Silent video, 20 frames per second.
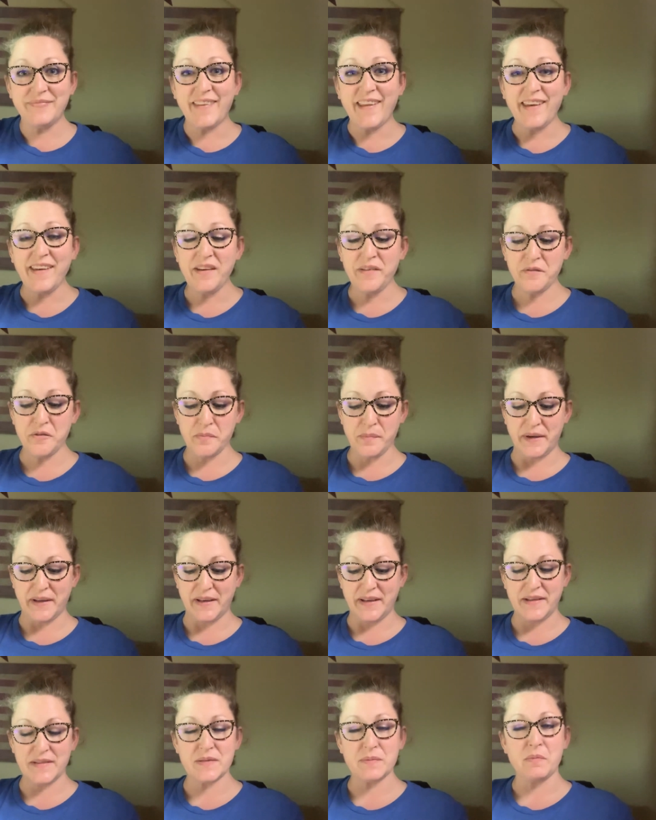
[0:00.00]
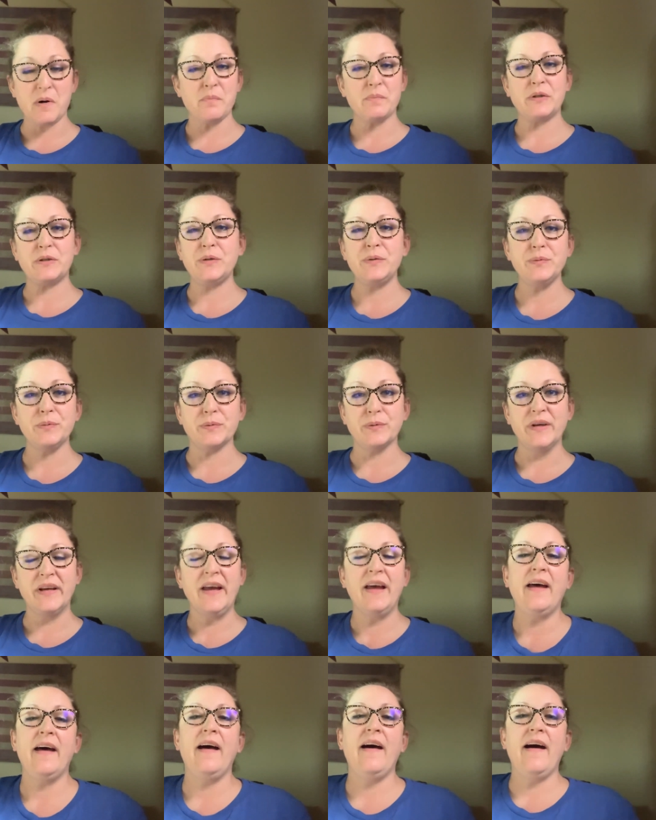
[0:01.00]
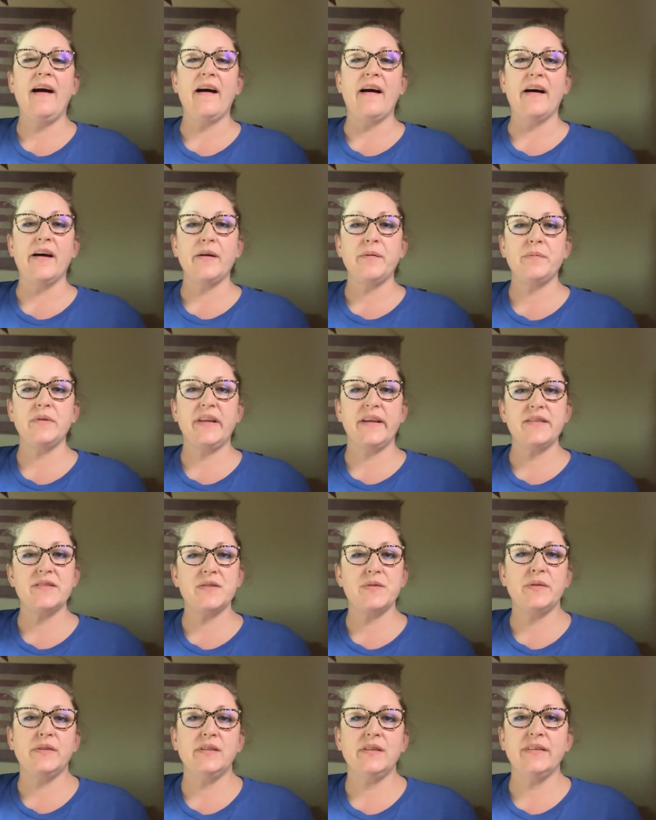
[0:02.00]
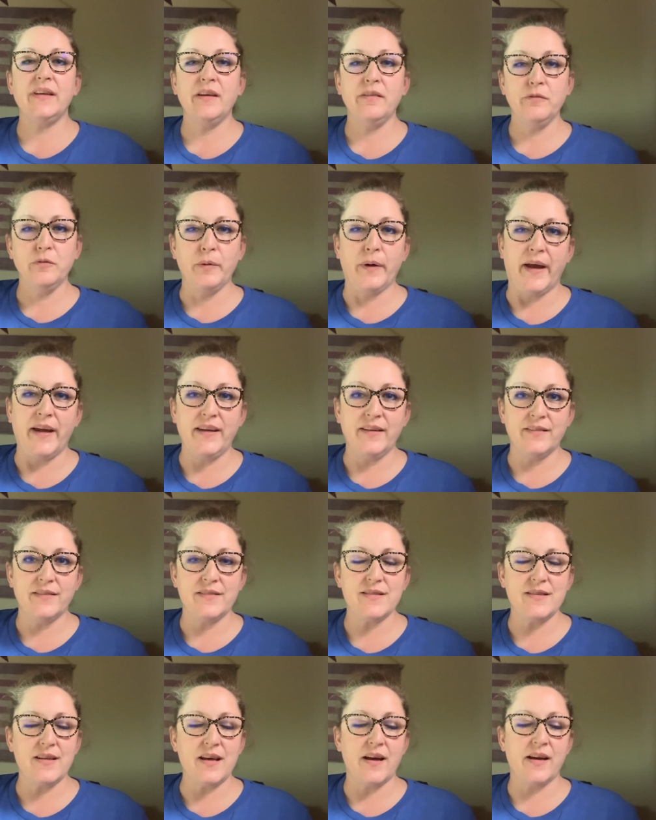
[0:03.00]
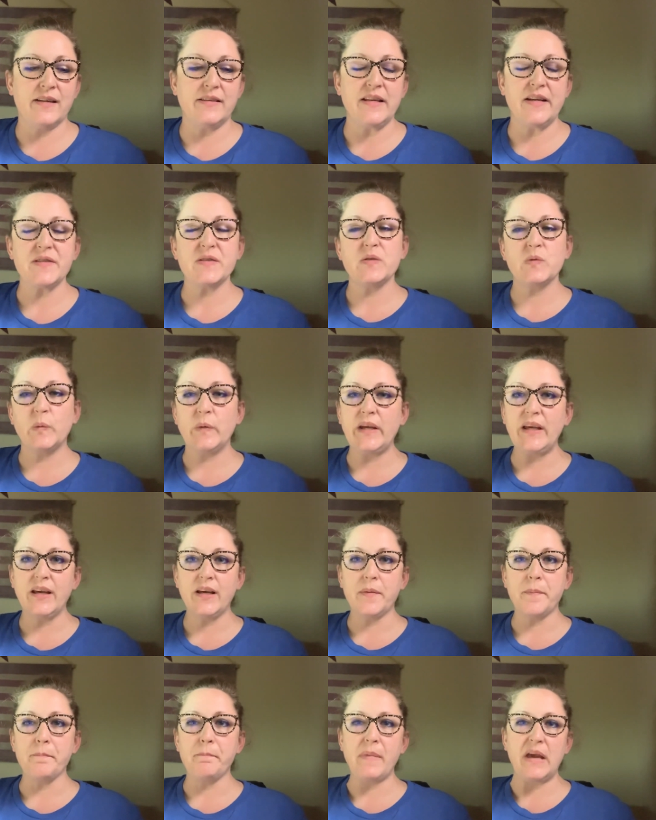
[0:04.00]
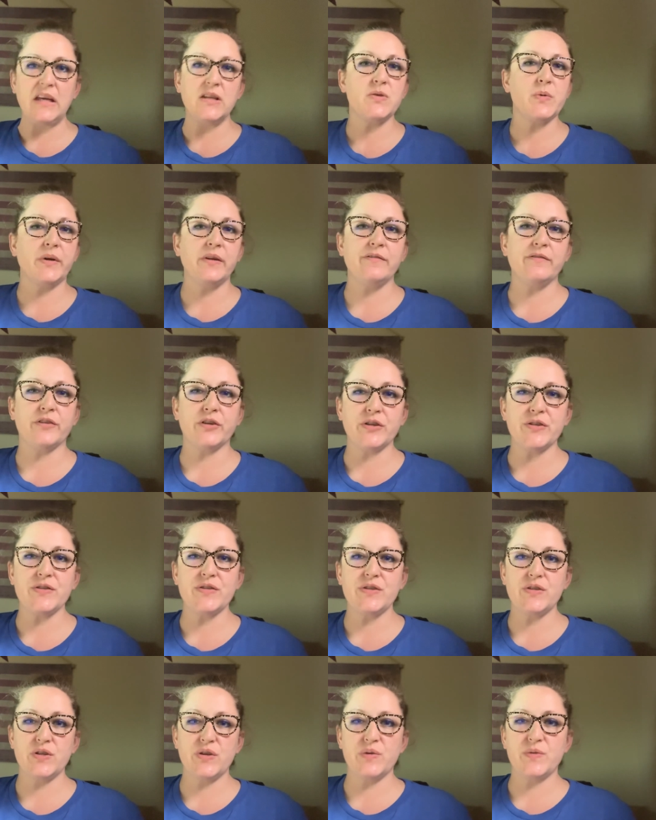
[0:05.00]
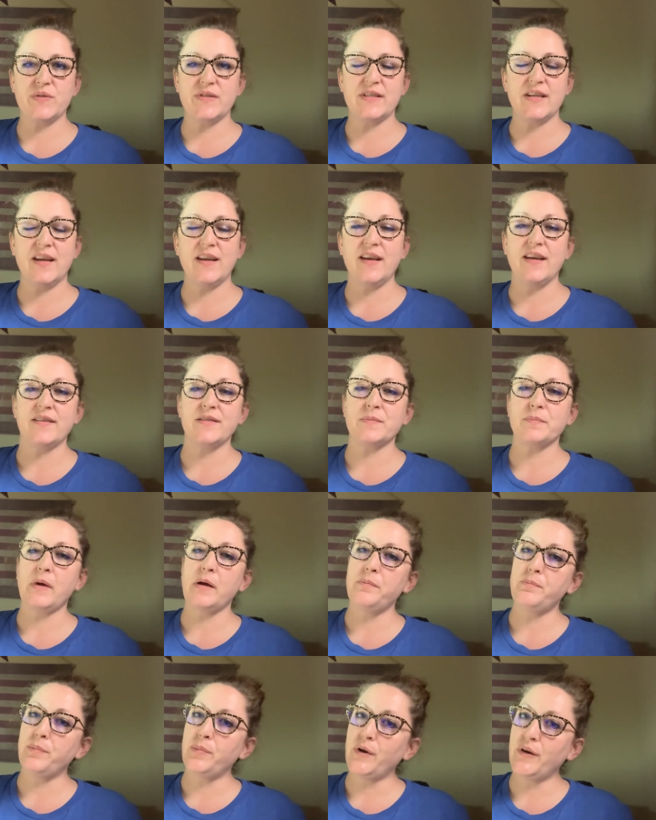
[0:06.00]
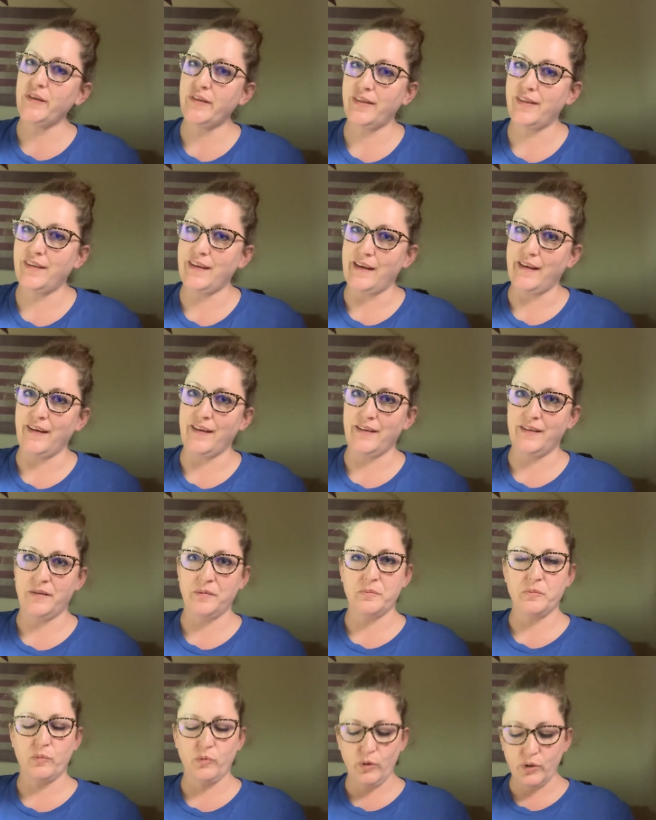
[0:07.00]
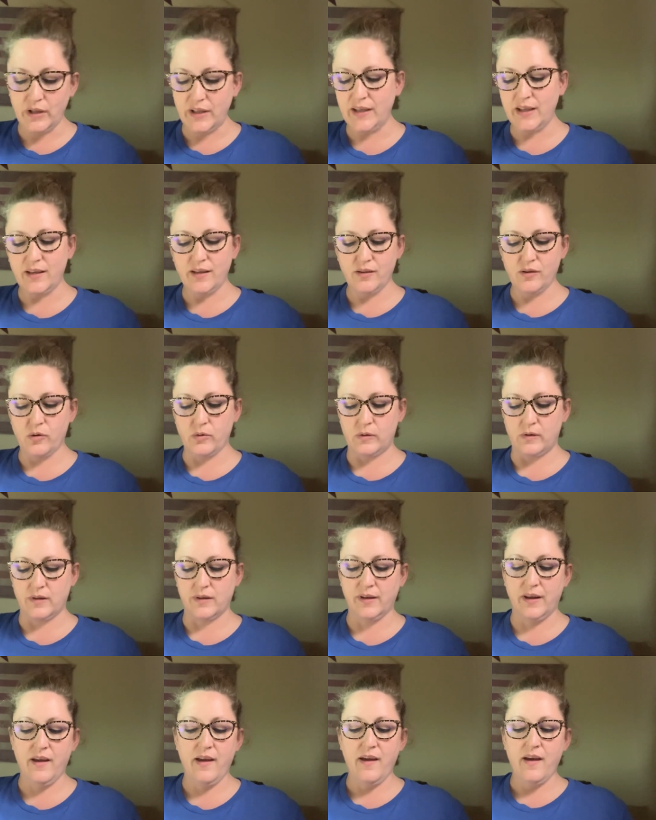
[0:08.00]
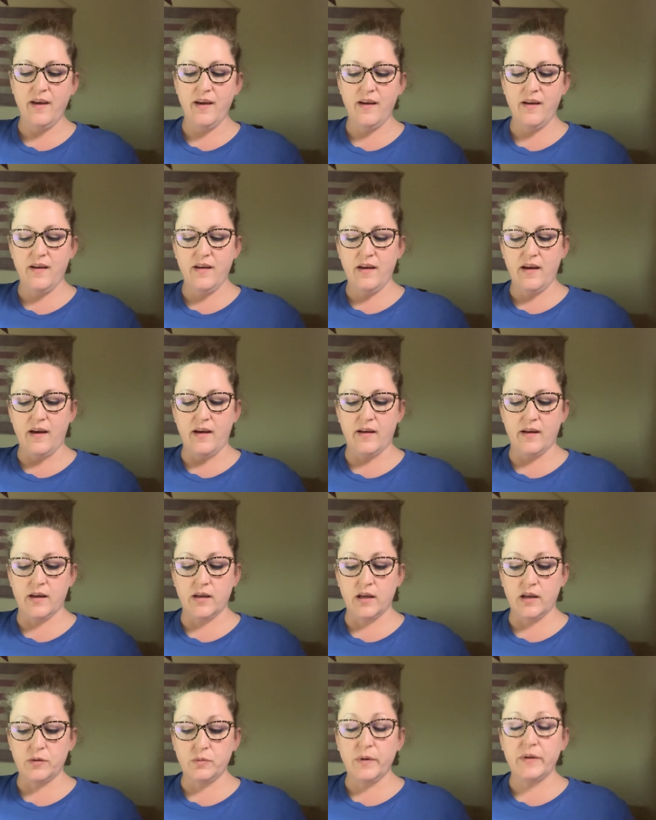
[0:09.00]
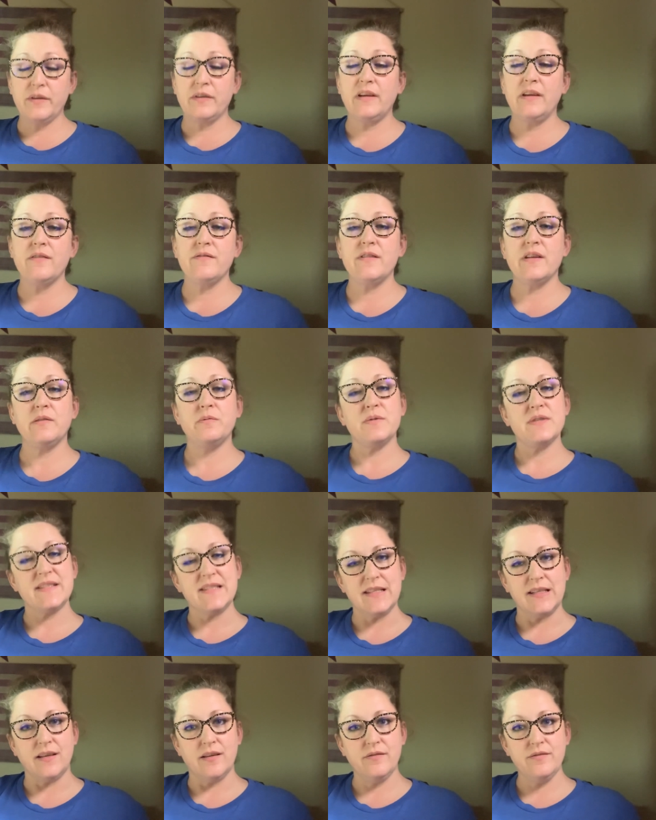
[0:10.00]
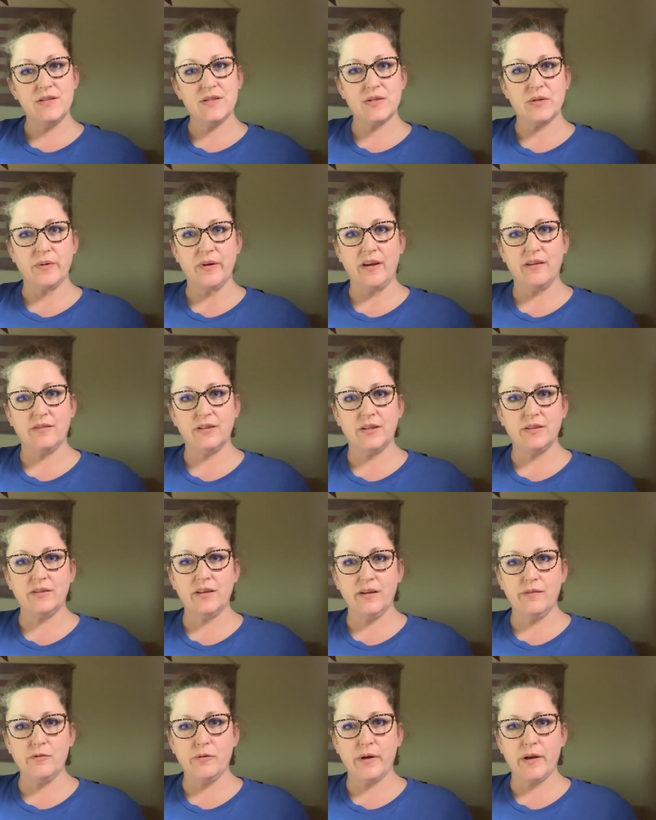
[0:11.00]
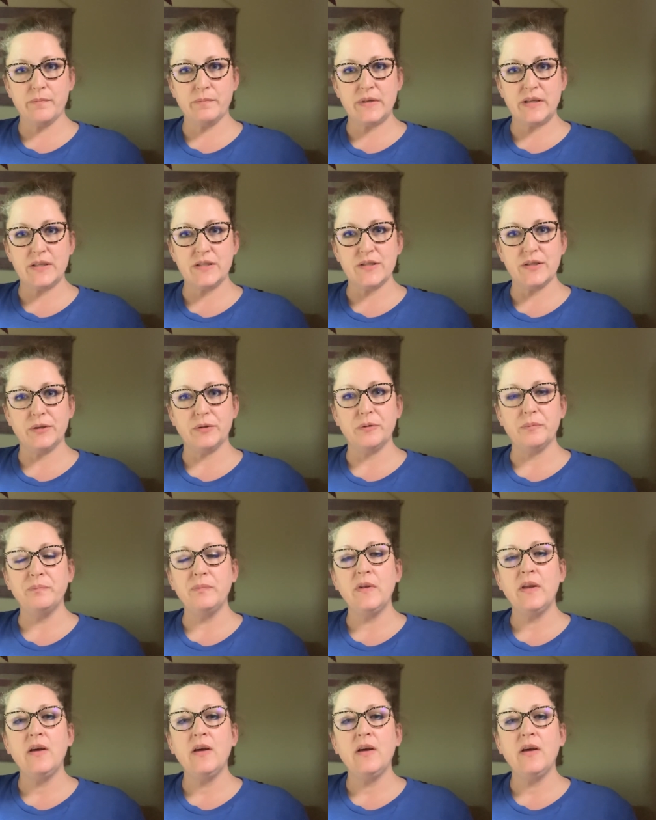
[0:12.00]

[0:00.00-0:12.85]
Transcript: Hey everybody, it's Mama Lew. I would like to do a little giveaway. Uh, next week, May 21st, Tuesday, is my birthday, and I'm really getting old. Uh, I'd rather give than receive, so I have a little giveaway I'm going to do.